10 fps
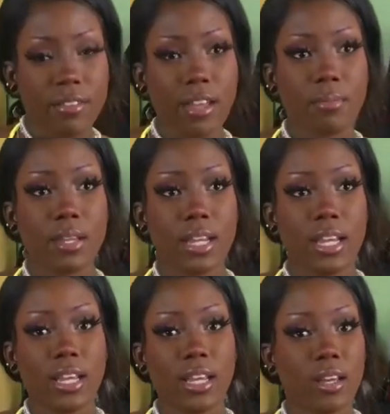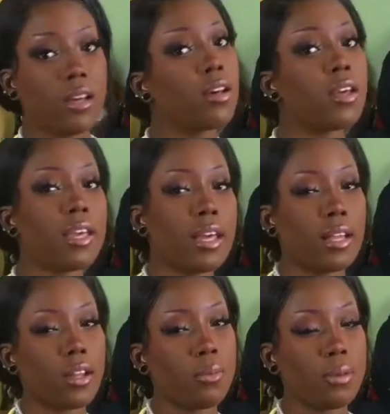many yellow
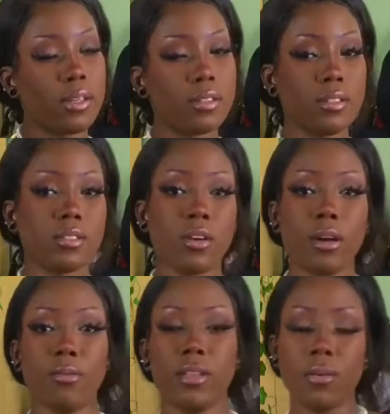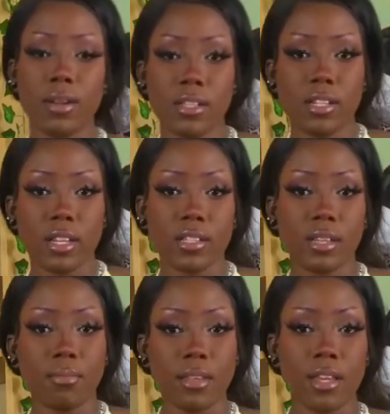pieces, so I really wanted to get
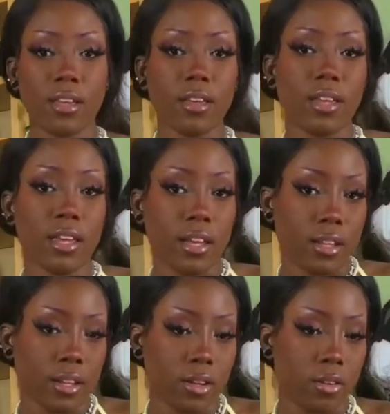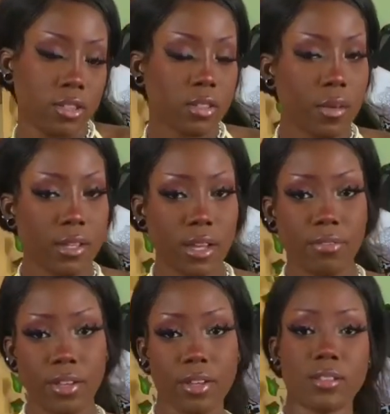something yellow just because I feel like
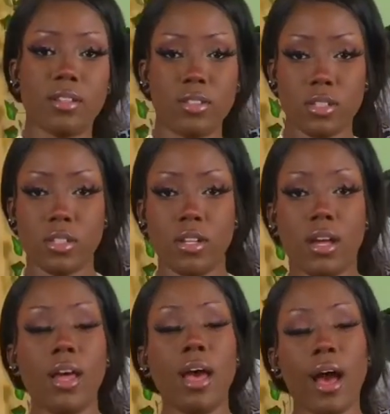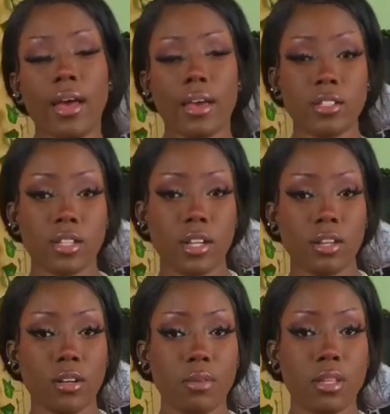it's such a eye-catching color. It
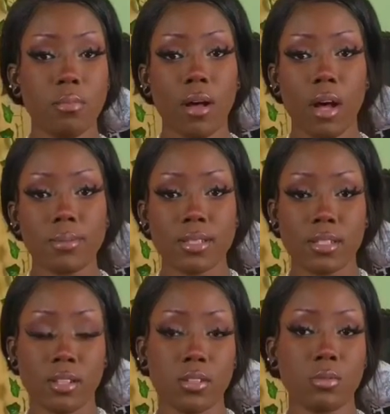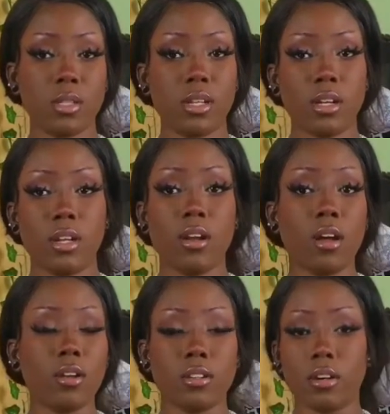really pops. It looks really good on
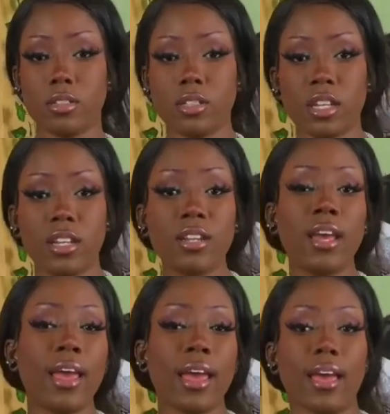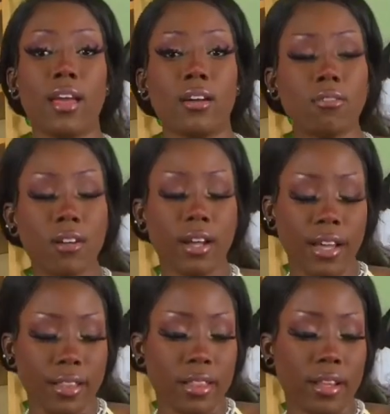dark skin, and overall I
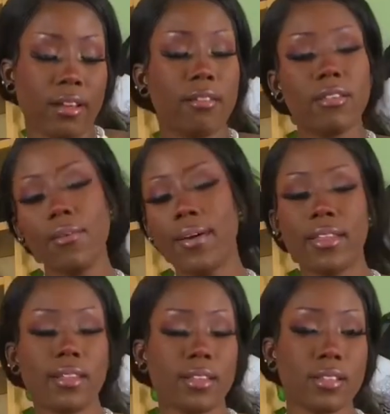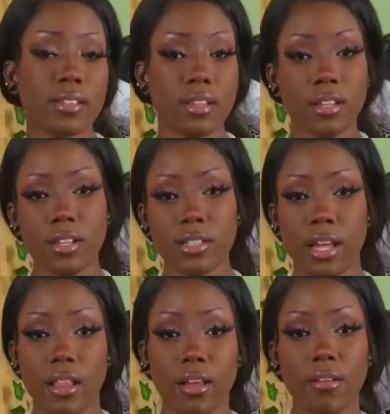love the way that this looks. I
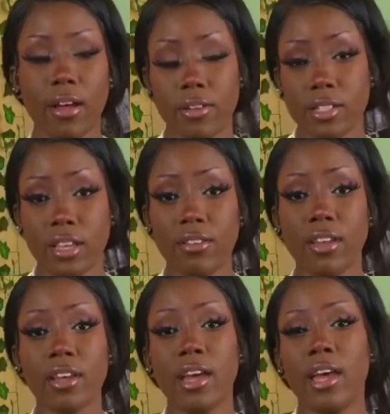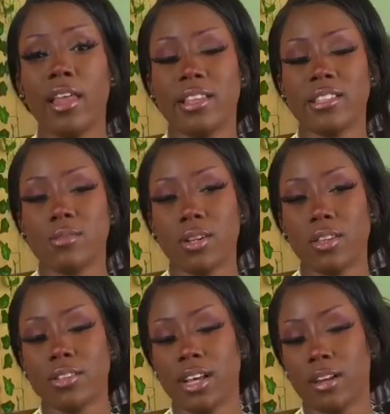love how it's giving. This is one of those
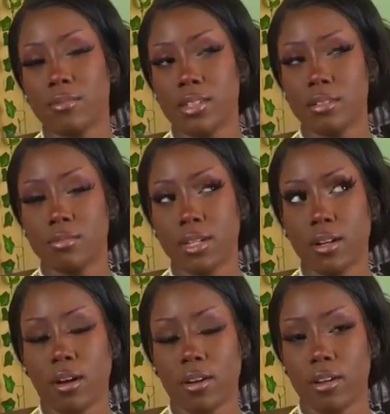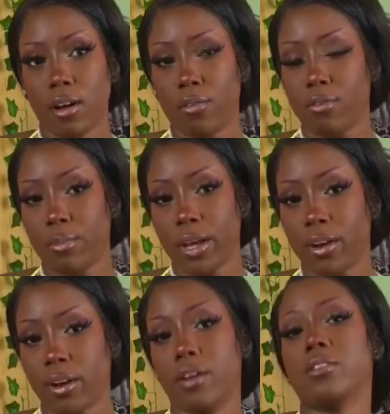items that's been on and off from my
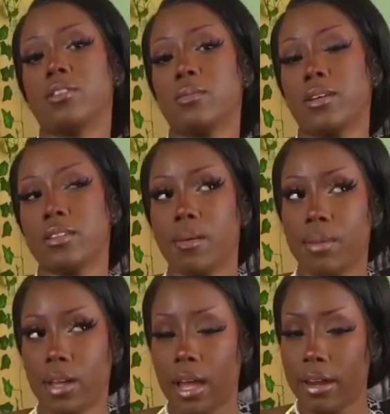cart just because I've been kind of